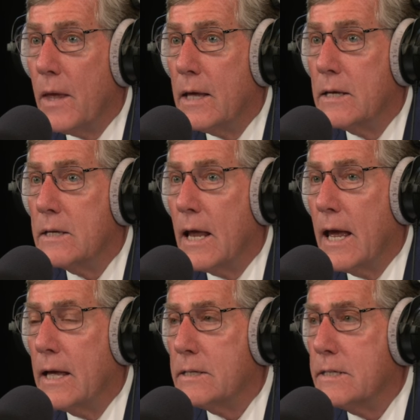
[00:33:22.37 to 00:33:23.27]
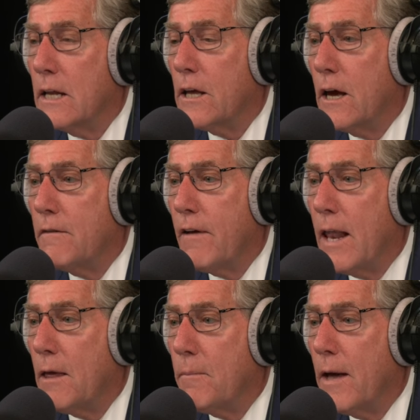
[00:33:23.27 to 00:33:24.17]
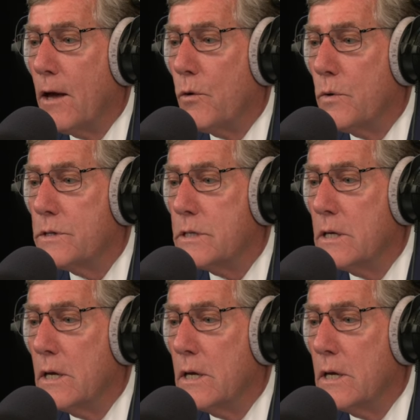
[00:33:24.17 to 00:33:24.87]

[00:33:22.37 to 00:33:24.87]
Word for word: and, and Silicon Valley Bank was